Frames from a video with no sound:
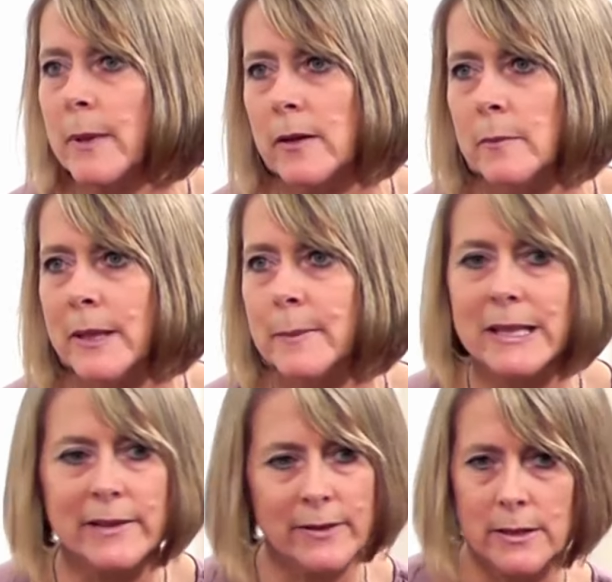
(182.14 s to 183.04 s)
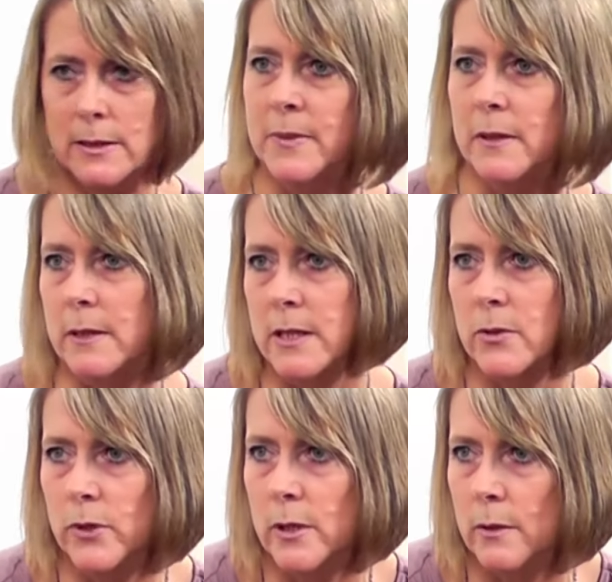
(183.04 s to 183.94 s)
about them. Maybe they've had it as part of their
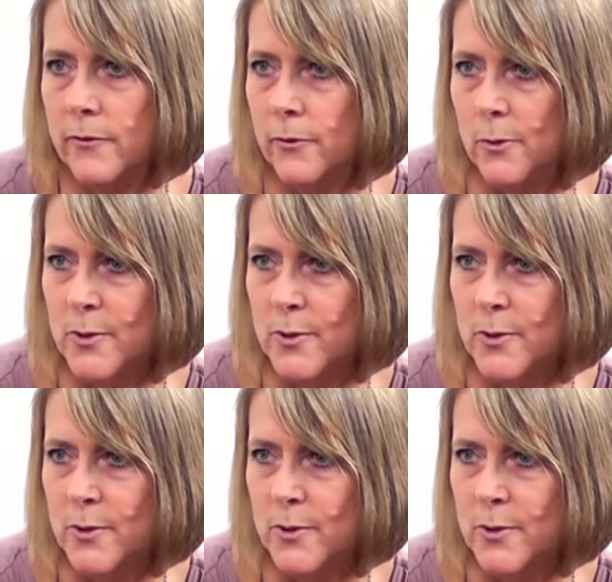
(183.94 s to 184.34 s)
school uniform